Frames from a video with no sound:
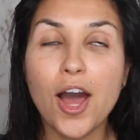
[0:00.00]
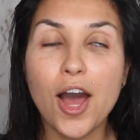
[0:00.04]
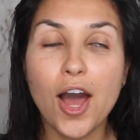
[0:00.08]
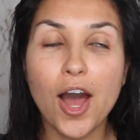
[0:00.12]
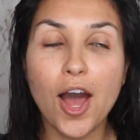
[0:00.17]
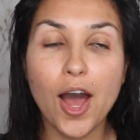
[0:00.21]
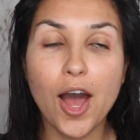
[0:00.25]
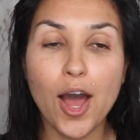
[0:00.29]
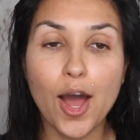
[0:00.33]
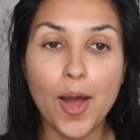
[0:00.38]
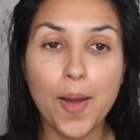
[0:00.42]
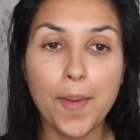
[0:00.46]

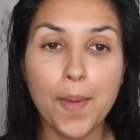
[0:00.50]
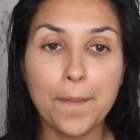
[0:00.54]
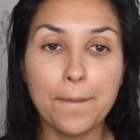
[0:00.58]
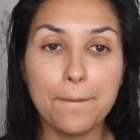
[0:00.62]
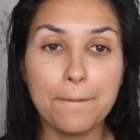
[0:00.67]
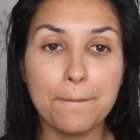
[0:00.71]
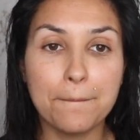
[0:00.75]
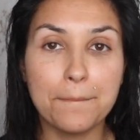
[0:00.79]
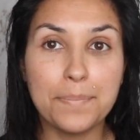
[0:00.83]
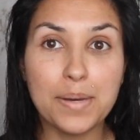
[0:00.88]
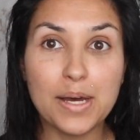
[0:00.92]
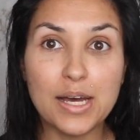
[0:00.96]

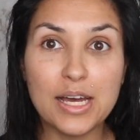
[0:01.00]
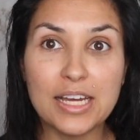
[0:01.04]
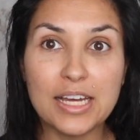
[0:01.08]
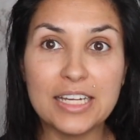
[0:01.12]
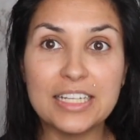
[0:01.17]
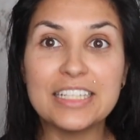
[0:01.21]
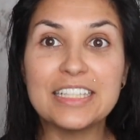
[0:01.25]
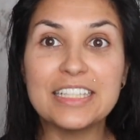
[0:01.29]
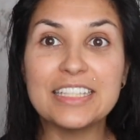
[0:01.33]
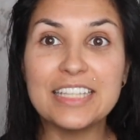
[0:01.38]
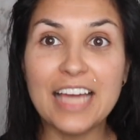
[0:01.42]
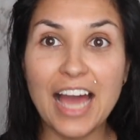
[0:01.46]
But
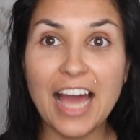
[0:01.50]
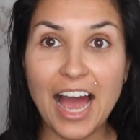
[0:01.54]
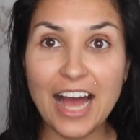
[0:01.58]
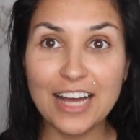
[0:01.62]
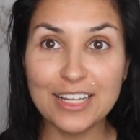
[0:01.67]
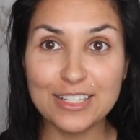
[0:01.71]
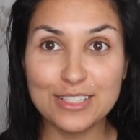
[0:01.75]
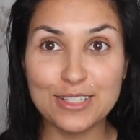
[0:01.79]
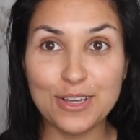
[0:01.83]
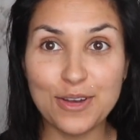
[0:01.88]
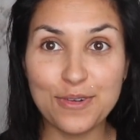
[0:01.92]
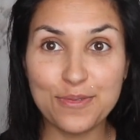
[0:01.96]
yeah,
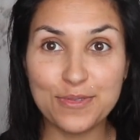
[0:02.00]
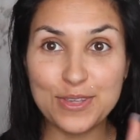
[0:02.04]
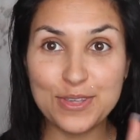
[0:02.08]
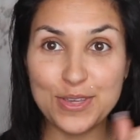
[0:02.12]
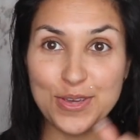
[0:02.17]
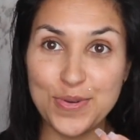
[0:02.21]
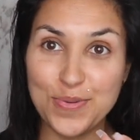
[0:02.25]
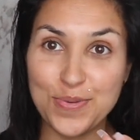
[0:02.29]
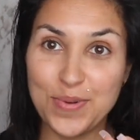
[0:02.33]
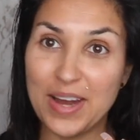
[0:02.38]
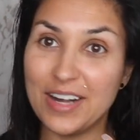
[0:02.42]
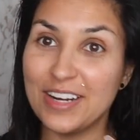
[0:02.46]
so if
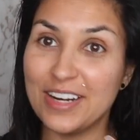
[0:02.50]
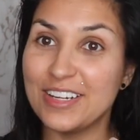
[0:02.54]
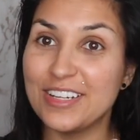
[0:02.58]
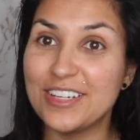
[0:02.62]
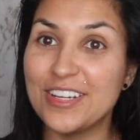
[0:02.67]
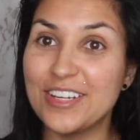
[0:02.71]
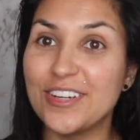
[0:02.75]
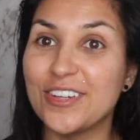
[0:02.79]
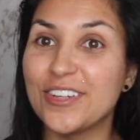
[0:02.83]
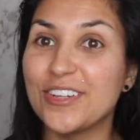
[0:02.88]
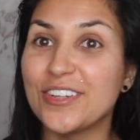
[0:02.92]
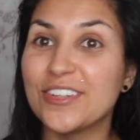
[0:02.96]
you want to
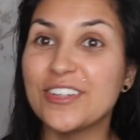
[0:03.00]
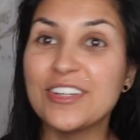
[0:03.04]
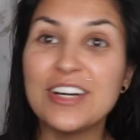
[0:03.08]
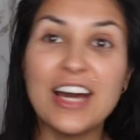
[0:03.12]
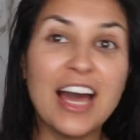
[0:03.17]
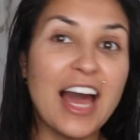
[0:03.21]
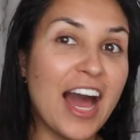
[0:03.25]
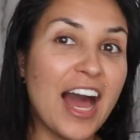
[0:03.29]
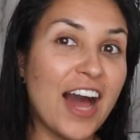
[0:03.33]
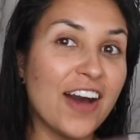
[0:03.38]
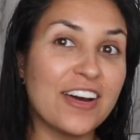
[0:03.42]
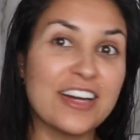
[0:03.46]
know
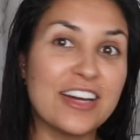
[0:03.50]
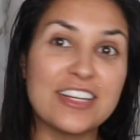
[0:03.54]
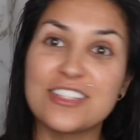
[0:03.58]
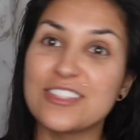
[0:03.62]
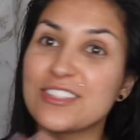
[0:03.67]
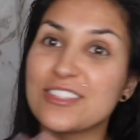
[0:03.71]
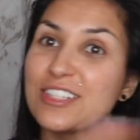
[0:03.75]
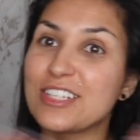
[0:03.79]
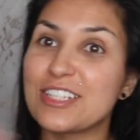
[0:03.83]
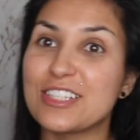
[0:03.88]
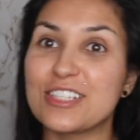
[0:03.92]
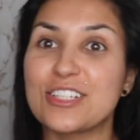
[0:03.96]
how I do
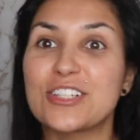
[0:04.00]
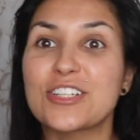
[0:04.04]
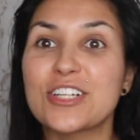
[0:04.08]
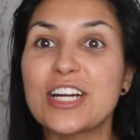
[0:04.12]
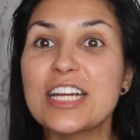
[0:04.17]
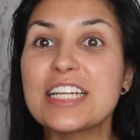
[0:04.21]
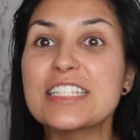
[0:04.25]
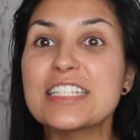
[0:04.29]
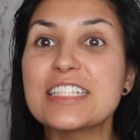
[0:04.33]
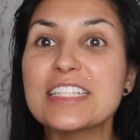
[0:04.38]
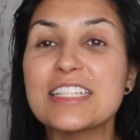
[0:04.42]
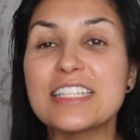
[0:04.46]
this
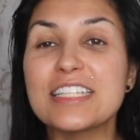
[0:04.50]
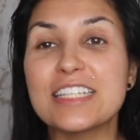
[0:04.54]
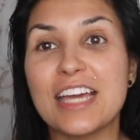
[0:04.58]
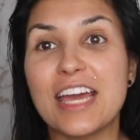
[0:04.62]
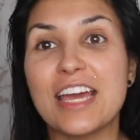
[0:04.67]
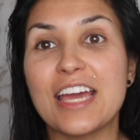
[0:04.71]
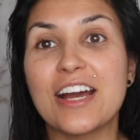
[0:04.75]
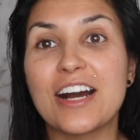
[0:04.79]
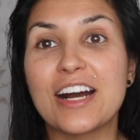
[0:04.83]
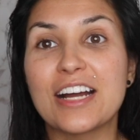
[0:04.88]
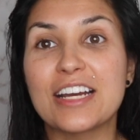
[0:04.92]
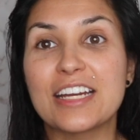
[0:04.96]
crazy,
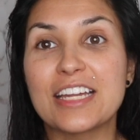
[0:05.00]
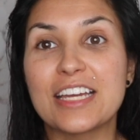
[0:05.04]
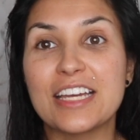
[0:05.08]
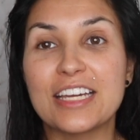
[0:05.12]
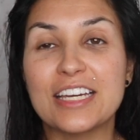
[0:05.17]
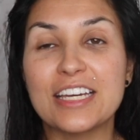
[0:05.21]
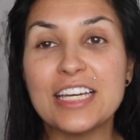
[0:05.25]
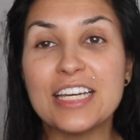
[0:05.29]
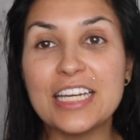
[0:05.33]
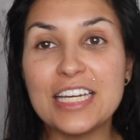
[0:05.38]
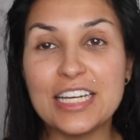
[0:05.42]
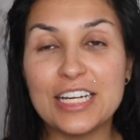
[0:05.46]
chaotic